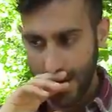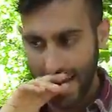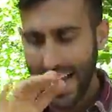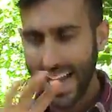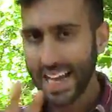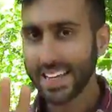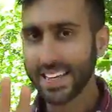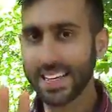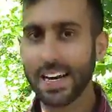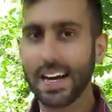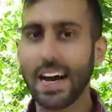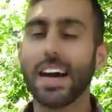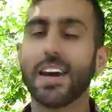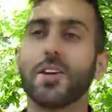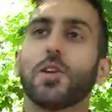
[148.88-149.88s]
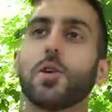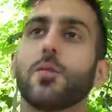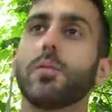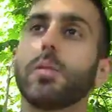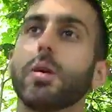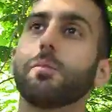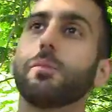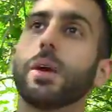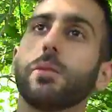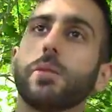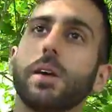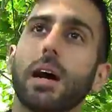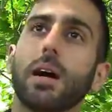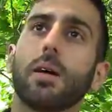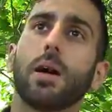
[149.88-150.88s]
I, I don't know,
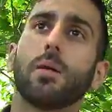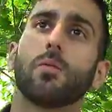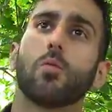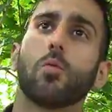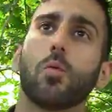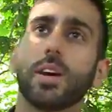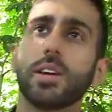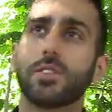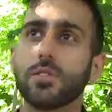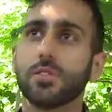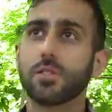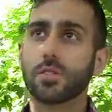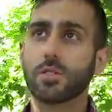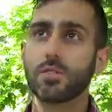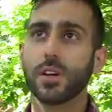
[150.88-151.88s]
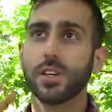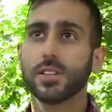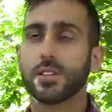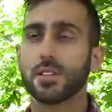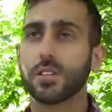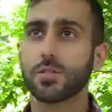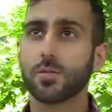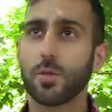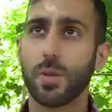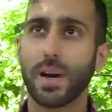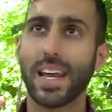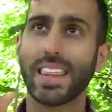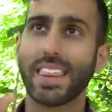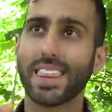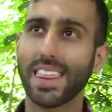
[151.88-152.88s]
maybe I'm way too crazy on this one, but
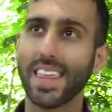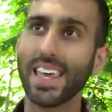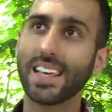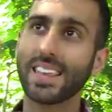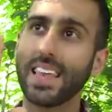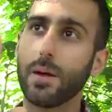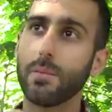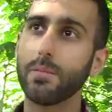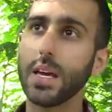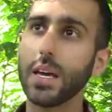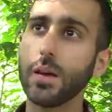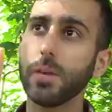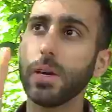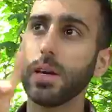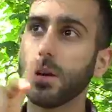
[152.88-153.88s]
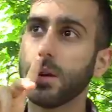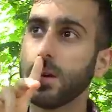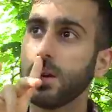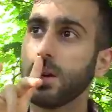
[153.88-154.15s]
I think that maybe